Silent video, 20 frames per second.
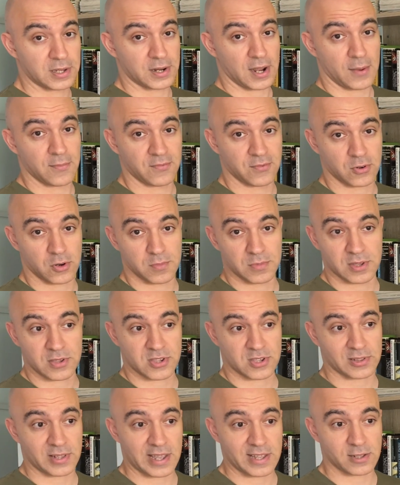it up from the
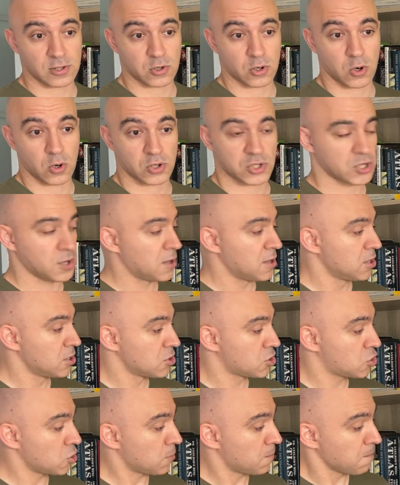slate rocks.
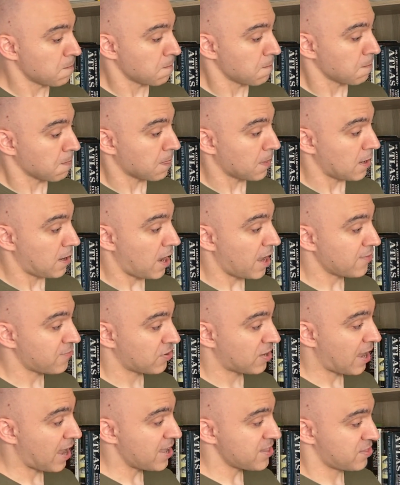So I've
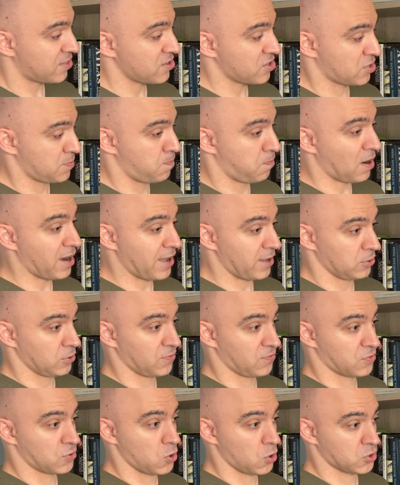had this pile
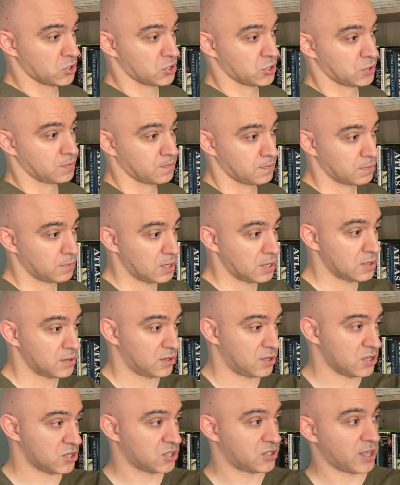of rocks in
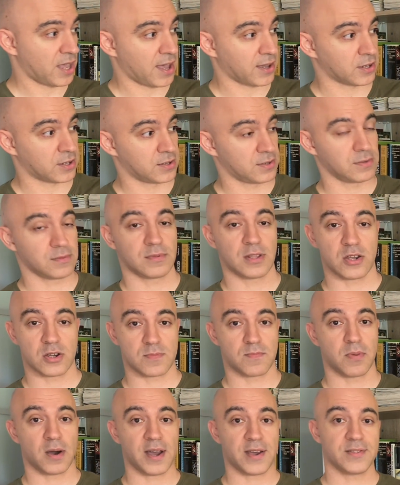this tank
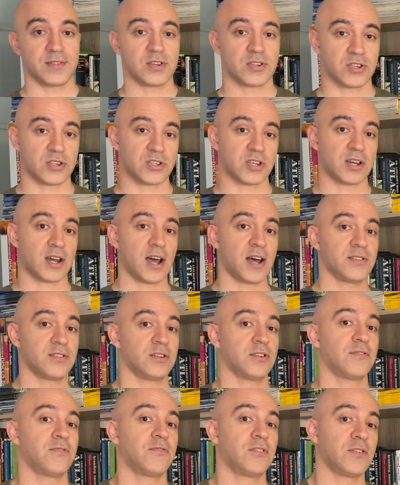nearby. This is a
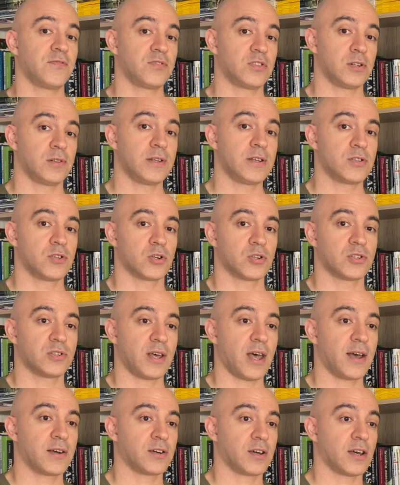150-liter
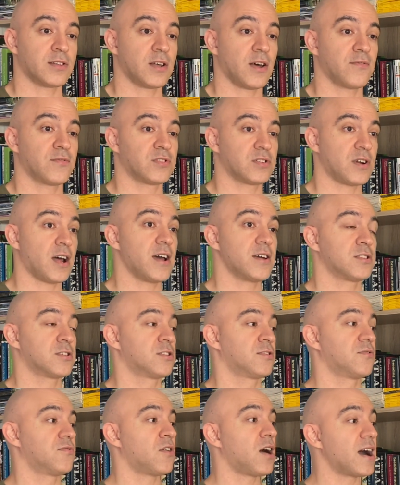tank, and I've
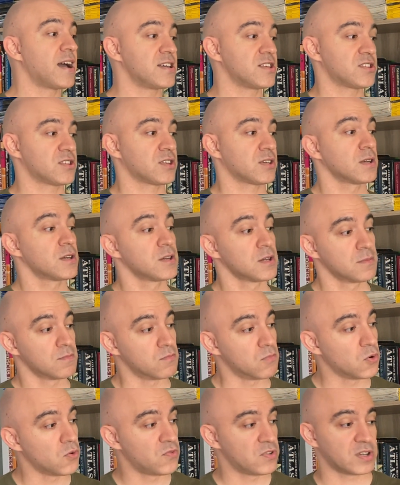tried twice
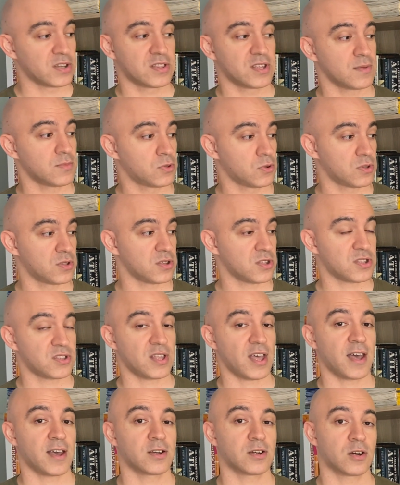moving them to this
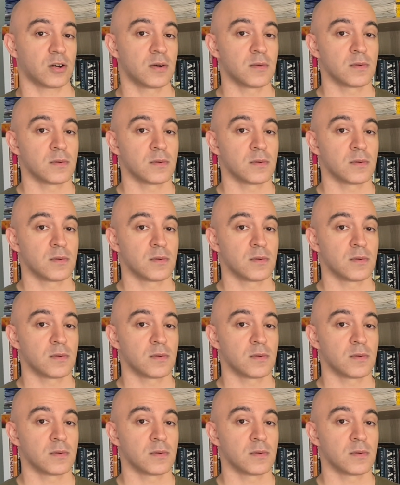tank,